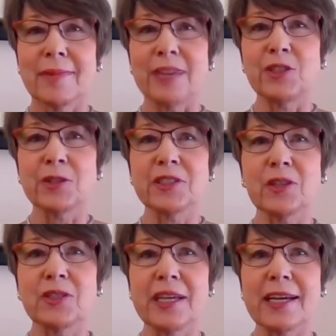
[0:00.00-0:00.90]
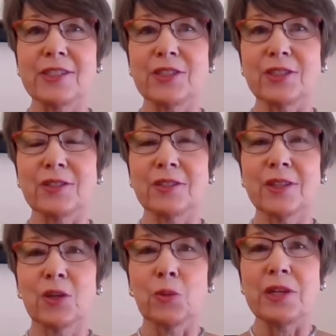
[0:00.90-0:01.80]
As your association,
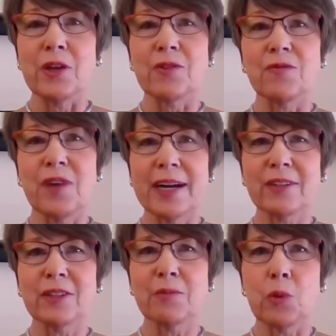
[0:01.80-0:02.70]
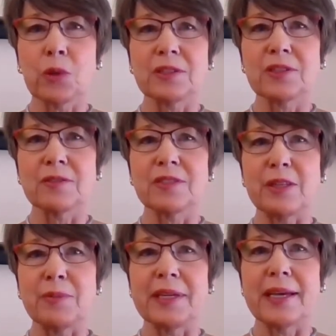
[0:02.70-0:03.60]
we know the vital importance of
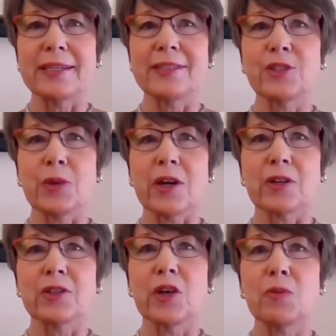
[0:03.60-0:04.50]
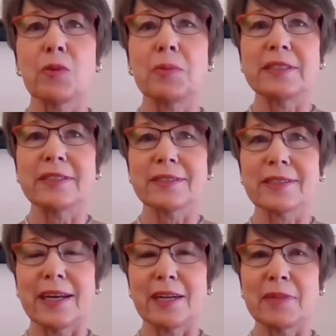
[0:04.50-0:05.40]
CPAs to our global business
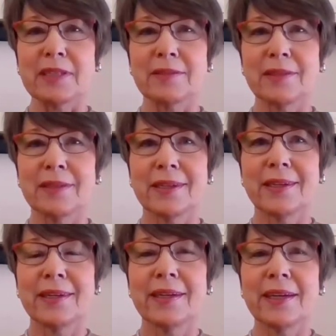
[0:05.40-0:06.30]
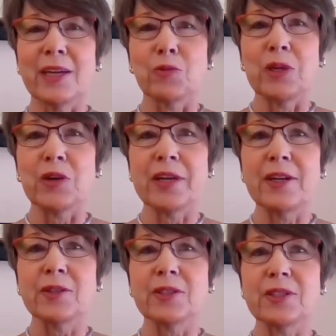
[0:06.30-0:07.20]
climate, and we are
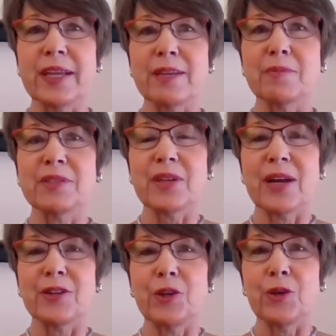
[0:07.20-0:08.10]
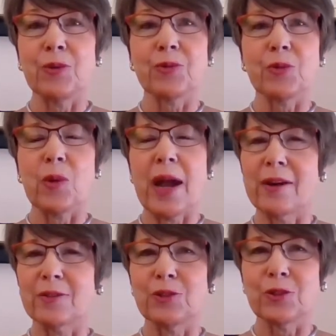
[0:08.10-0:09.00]
here to stand beside you
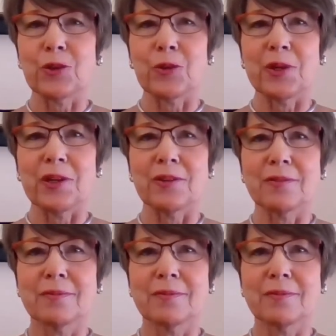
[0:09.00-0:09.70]
throughout your career.